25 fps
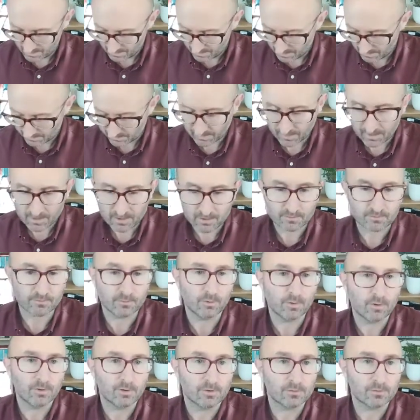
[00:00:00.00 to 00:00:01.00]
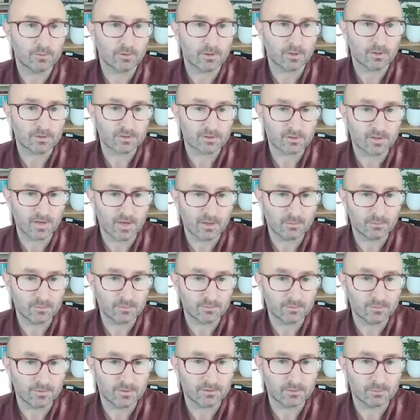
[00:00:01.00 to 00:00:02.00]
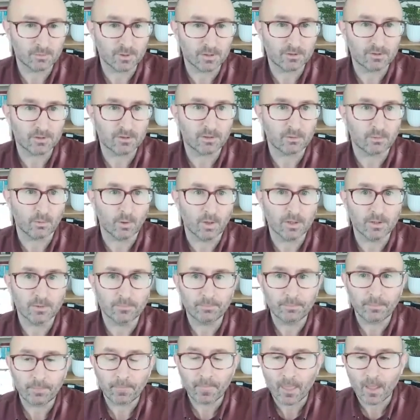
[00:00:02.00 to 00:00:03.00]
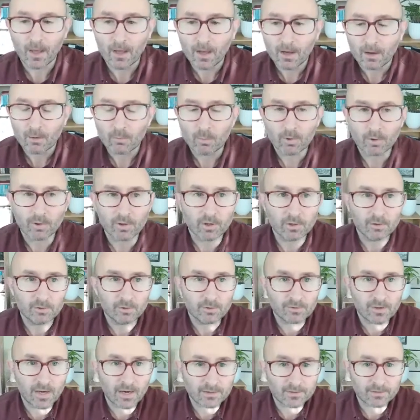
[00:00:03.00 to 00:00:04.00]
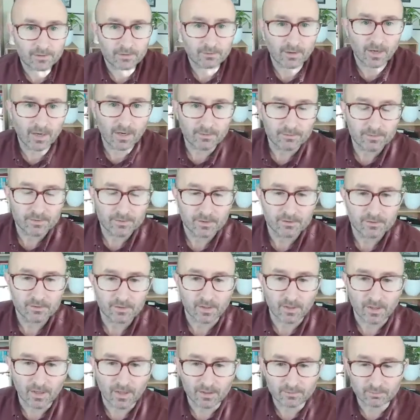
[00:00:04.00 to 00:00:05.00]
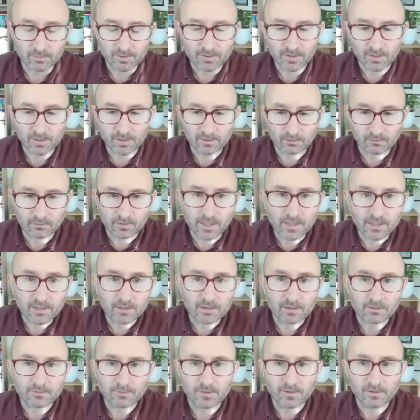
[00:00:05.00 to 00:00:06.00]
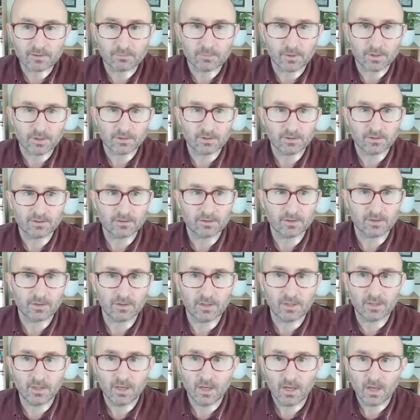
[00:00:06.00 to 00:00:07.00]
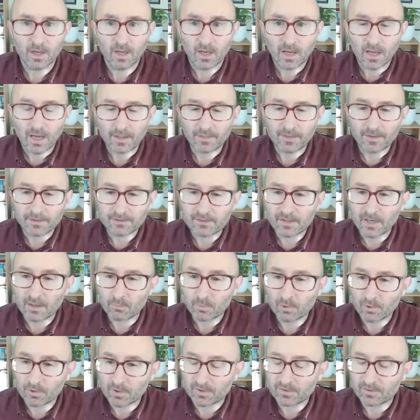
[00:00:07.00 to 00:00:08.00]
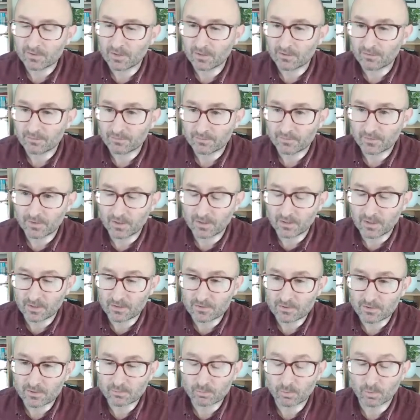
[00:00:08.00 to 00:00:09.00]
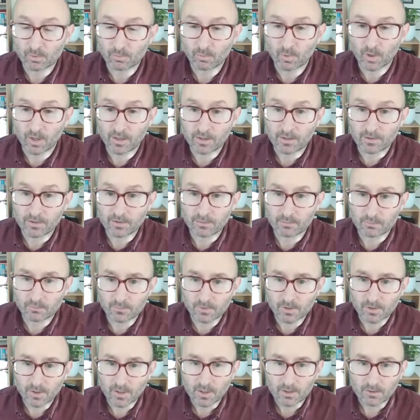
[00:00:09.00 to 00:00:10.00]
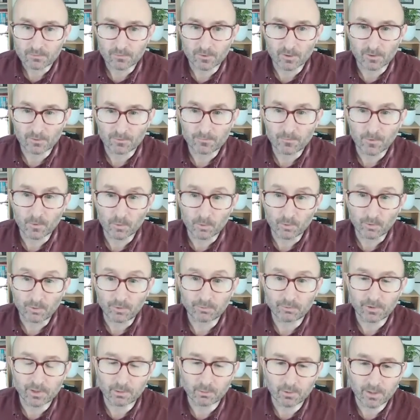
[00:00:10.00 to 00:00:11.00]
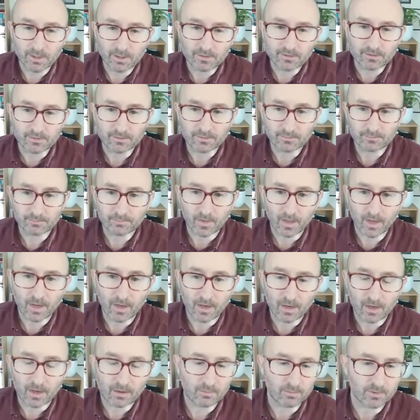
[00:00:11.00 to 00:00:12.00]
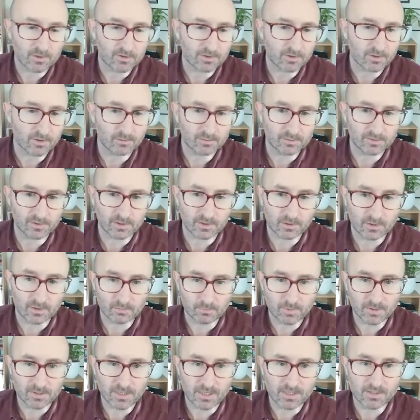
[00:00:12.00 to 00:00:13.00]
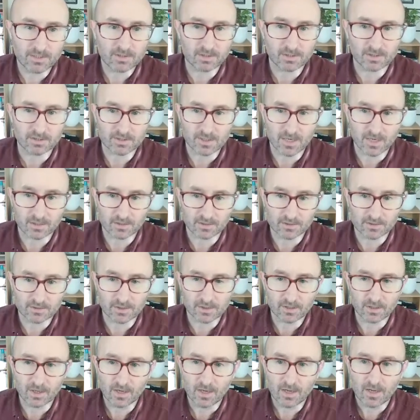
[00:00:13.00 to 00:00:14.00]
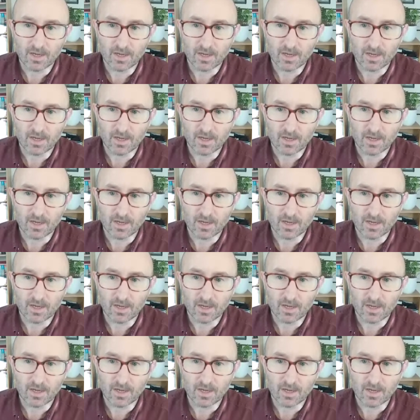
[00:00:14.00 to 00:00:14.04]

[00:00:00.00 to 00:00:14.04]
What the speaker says: that's a key focus for our SCRAMS feasibility work. We're going to use actigraphs as we did already in the feasibility study. And this time we're going to see if teenagers will wear them for a full 3 weeks, which is obviously potentially challenging,